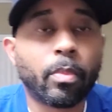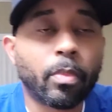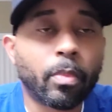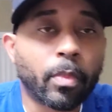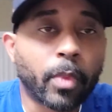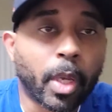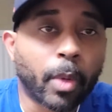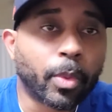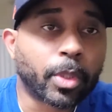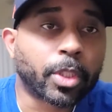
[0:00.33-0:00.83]

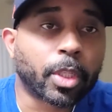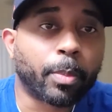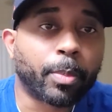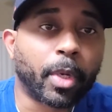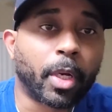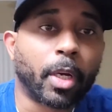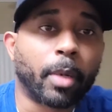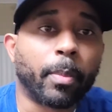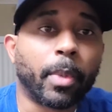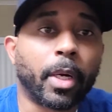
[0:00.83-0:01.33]
Hey, what's up,
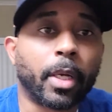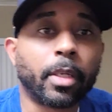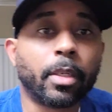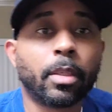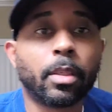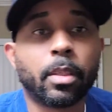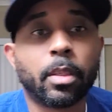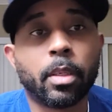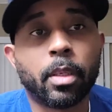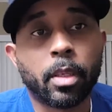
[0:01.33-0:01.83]
everybody?
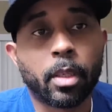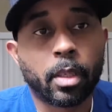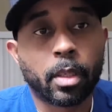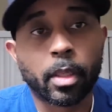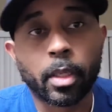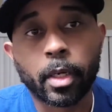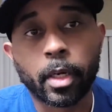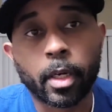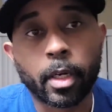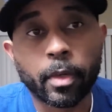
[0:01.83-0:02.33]

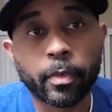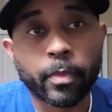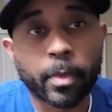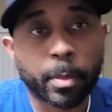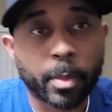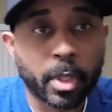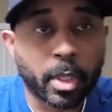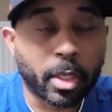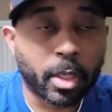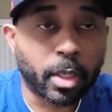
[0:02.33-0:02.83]
Larry from
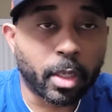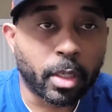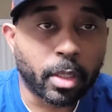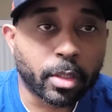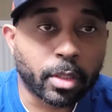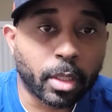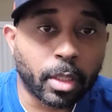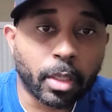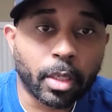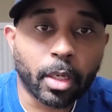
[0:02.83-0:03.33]
Inner
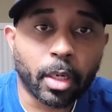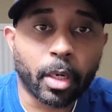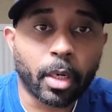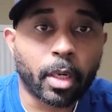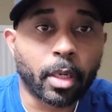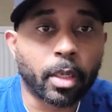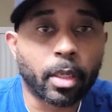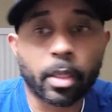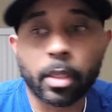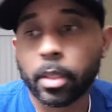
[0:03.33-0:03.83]
City
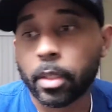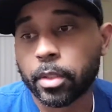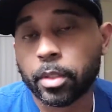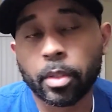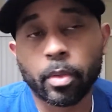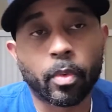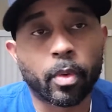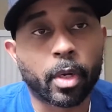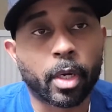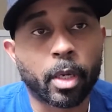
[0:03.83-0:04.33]
Carry,
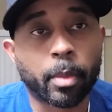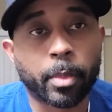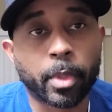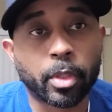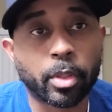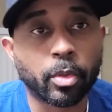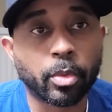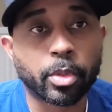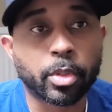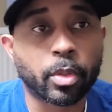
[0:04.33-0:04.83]
Instagram, and
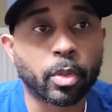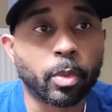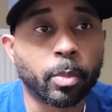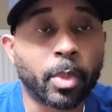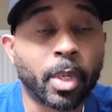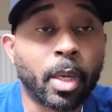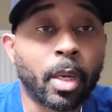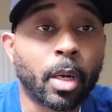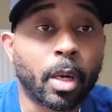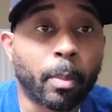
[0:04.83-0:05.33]
YouTube.
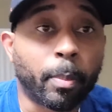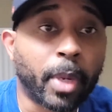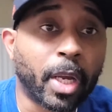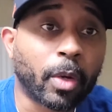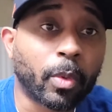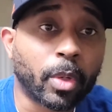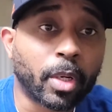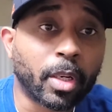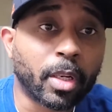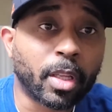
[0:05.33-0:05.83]
I'm back
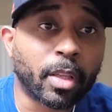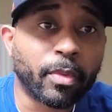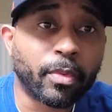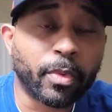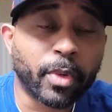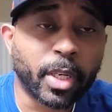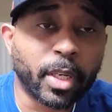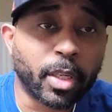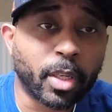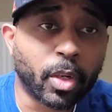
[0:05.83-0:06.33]
with another
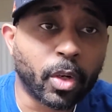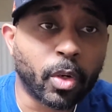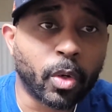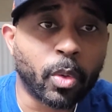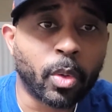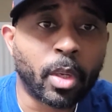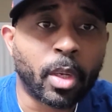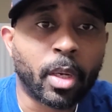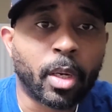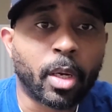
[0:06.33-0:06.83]
video
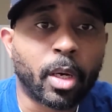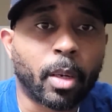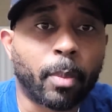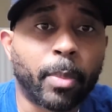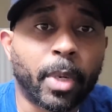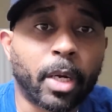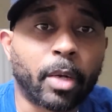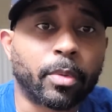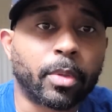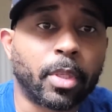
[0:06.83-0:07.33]

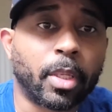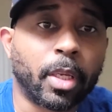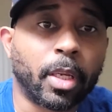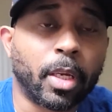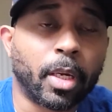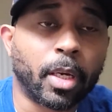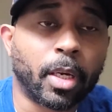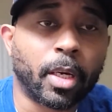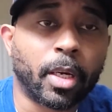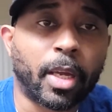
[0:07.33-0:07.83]
about
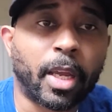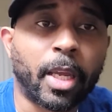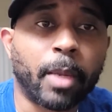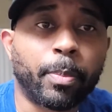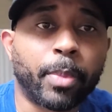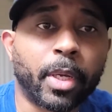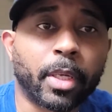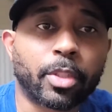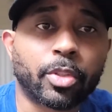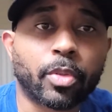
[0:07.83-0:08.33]
the
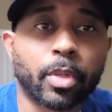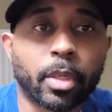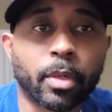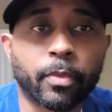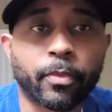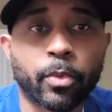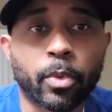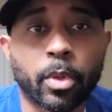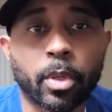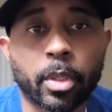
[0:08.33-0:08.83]
Apex trigger
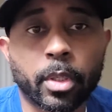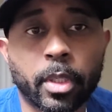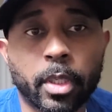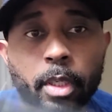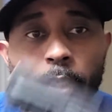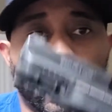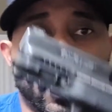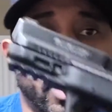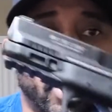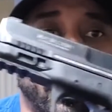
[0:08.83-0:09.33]
for
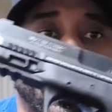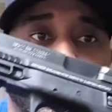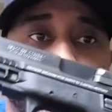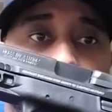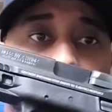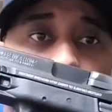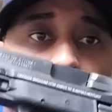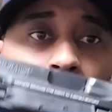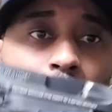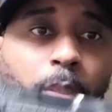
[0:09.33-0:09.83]
the
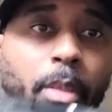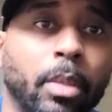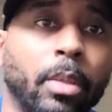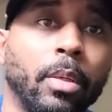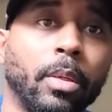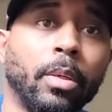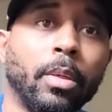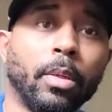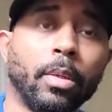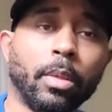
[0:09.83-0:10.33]
MMP
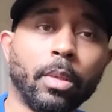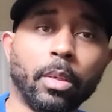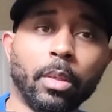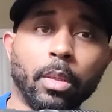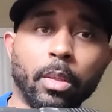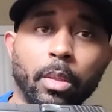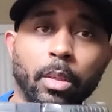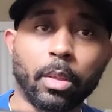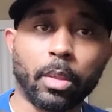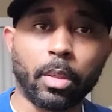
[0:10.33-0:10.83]

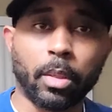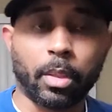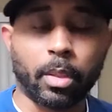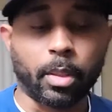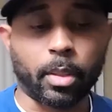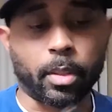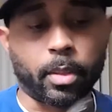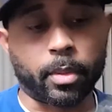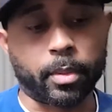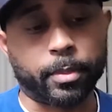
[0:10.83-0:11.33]

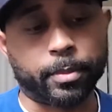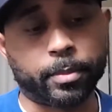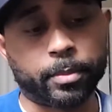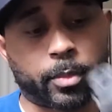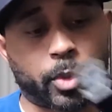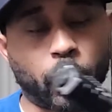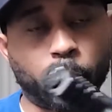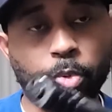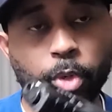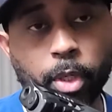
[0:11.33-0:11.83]

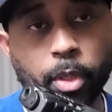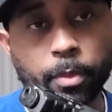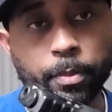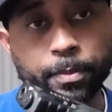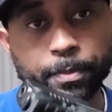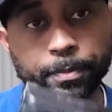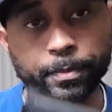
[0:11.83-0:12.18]
2.0.